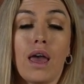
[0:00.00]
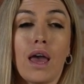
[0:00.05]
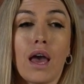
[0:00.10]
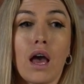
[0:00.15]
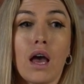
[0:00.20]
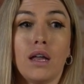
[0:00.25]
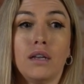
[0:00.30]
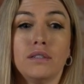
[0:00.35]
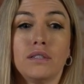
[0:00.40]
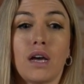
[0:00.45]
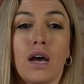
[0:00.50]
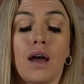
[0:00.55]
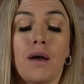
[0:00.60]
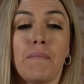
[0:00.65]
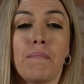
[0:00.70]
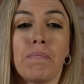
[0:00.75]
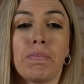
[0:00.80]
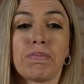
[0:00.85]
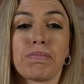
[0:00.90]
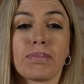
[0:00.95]
And
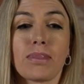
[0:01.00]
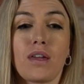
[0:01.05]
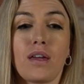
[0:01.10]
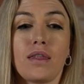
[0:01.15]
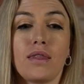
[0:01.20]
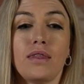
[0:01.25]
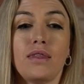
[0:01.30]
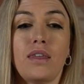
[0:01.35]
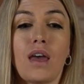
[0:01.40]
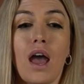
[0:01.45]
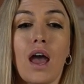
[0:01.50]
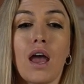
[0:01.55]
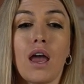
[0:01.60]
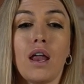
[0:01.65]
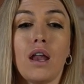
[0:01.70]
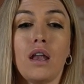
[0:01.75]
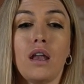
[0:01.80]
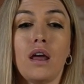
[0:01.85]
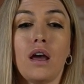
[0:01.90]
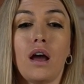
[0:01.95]
um,
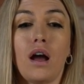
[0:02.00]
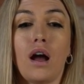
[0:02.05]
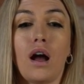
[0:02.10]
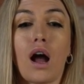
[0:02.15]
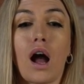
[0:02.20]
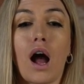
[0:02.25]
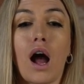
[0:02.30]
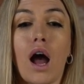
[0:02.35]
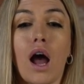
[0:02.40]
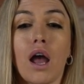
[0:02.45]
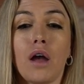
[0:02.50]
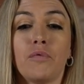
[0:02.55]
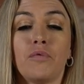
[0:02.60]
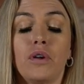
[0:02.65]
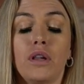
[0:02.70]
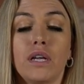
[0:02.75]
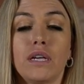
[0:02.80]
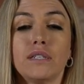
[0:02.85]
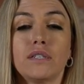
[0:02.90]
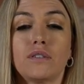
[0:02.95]
then I
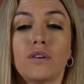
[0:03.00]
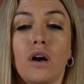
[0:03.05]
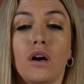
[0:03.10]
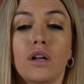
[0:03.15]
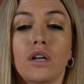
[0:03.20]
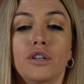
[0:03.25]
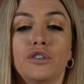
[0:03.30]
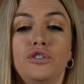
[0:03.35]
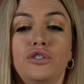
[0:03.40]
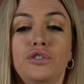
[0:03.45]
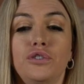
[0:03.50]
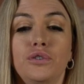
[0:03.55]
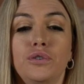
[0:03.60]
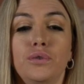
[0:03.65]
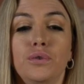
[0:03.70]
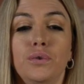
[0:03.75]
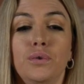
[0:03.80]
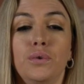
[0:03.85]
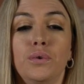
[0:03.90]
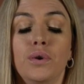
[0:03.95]
really started
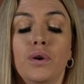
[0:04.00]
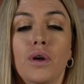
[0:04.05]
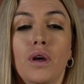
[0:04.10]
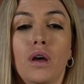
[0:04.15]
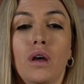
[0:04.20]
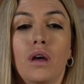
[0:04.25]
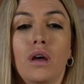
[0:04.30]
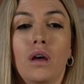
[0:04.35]
to